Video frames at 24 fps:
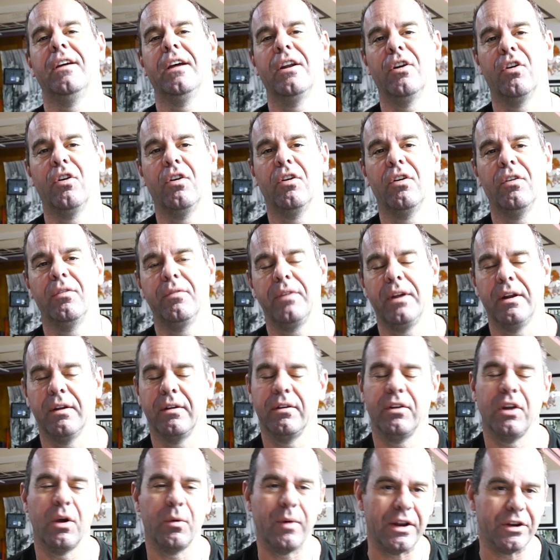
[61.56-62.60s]
at all.
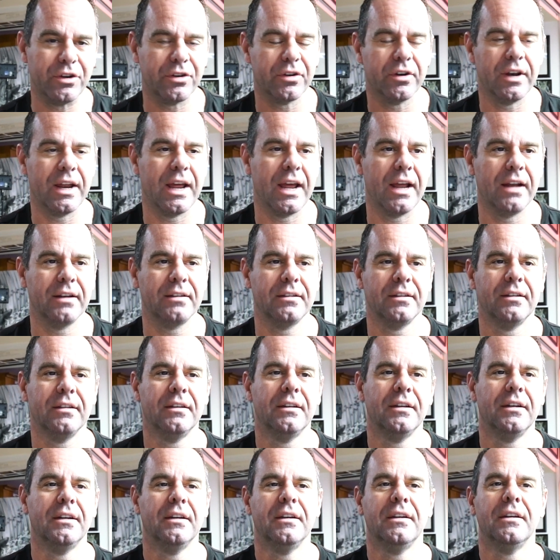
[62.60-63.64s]
No internet,
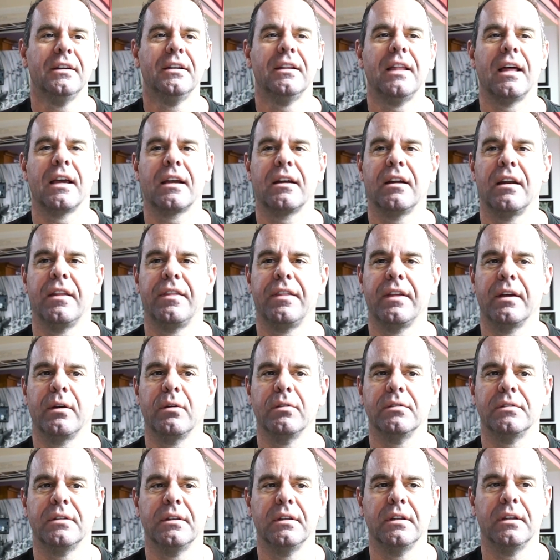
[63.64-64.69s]
that kind of thing. It
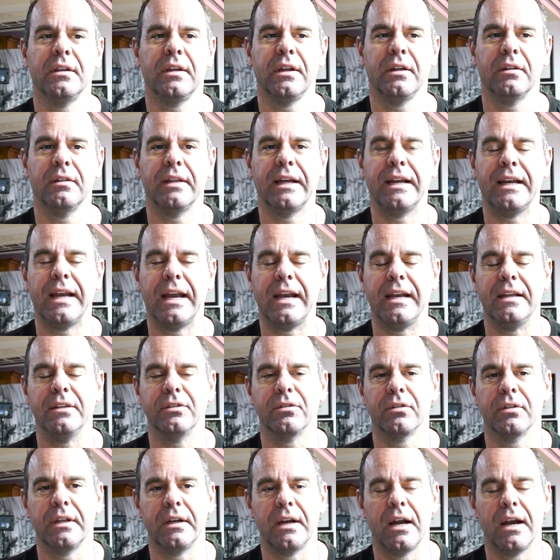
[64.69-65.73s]
was in the late 80s,
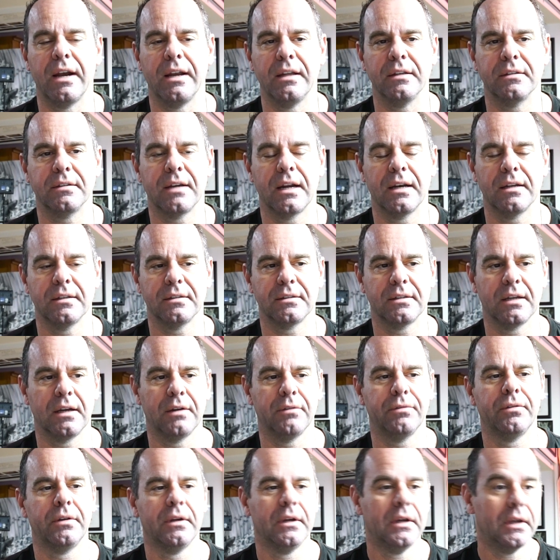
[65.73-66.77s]
early 90s kind of
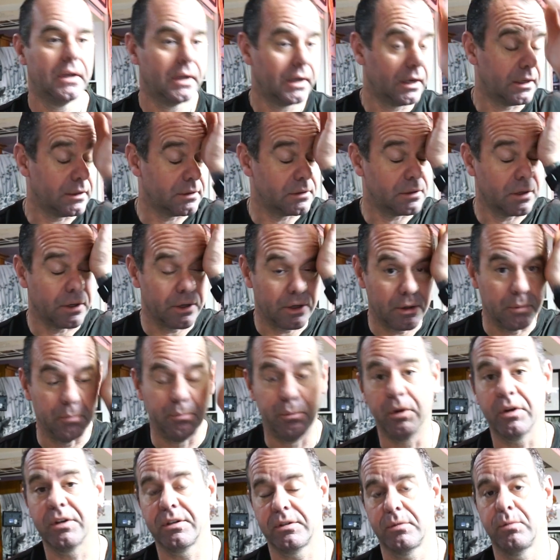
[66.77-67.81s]
stuff. And so,
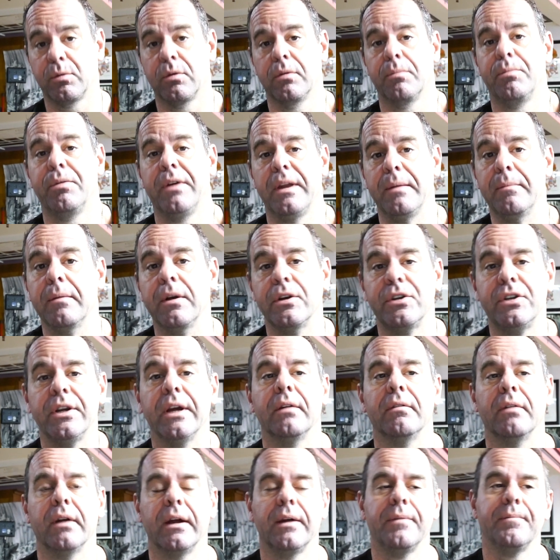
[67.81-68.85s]
books were pretty much
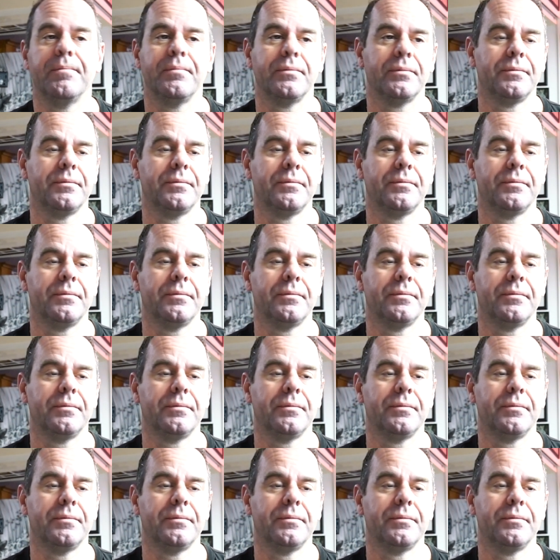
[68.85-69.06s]
it, right?